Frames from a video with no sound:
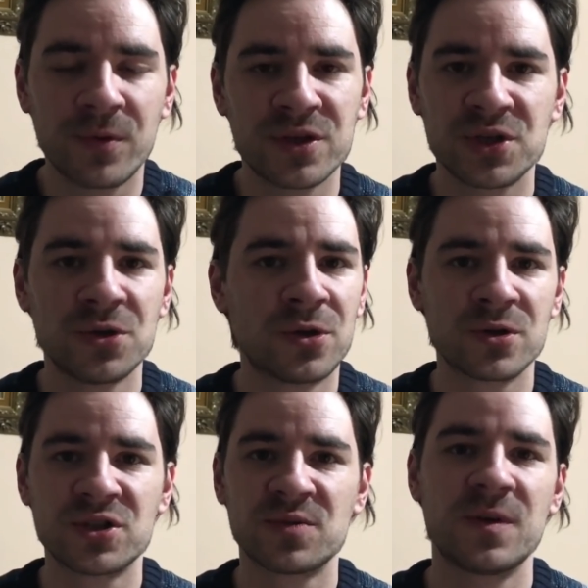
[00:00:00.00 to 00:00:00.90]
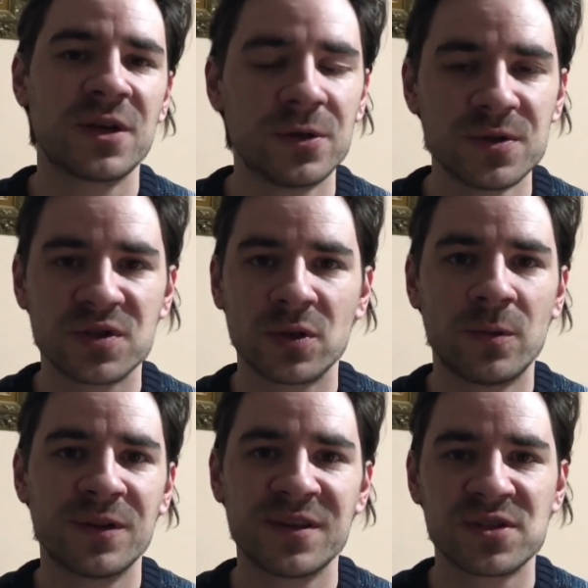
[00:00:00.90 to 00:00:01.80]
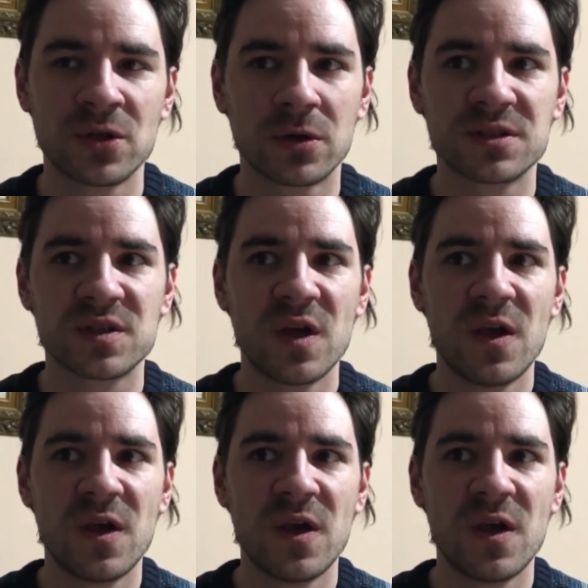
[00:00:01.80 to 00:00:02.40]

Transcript: with you or just because someone does not